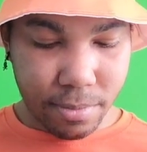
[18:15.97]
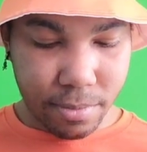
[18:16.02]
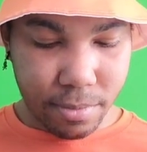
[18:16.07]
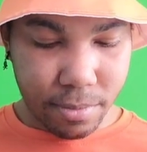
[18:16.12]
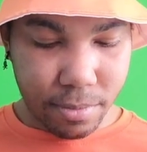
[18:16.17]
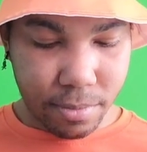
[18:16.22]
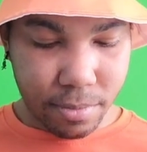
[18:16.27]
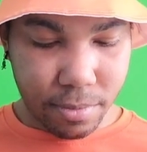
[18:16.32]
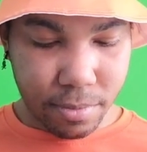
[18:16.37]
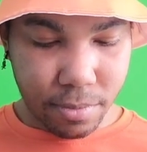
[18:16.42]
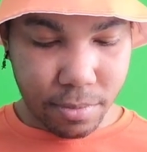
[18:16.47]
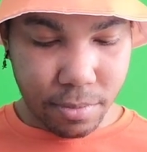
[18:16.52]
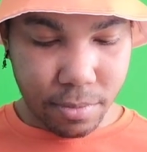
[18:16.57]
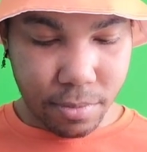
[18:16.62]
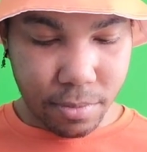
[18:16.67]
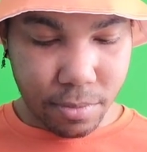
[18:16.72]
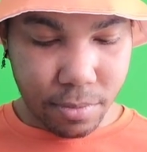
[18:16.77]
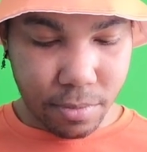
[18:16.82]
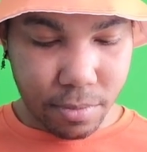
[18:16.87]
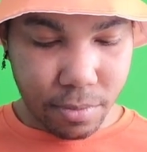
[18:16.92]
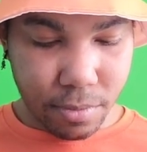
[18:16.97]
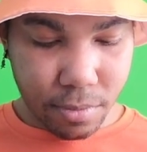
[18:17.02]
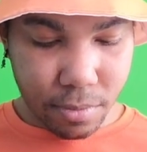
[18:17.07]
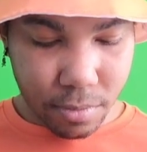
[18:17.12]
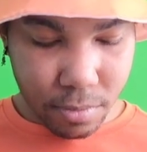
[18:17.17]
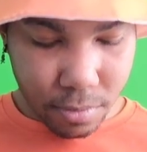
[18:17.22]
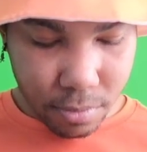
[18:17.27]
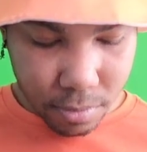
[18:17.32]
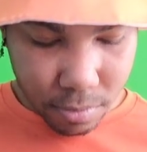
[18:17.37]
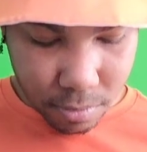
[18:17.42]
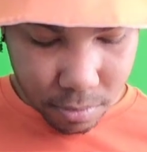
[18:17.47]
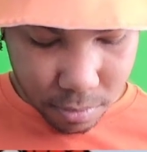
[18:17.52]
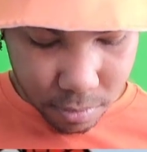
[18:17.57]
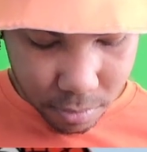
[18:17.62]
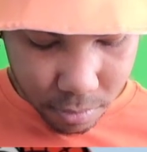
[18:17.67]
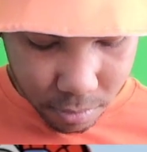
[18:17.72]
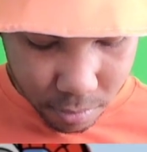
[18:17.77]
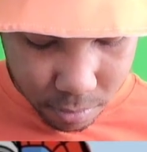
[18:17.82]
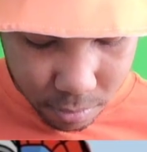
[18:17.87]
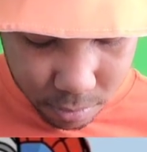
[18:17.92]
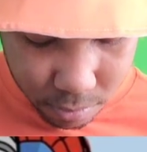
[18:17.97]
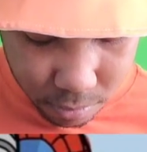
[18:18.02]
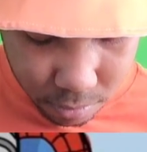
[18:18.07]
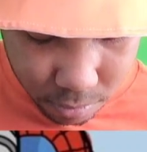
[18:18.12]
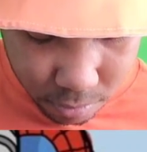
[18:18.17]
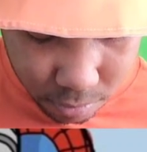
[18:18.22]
(silence)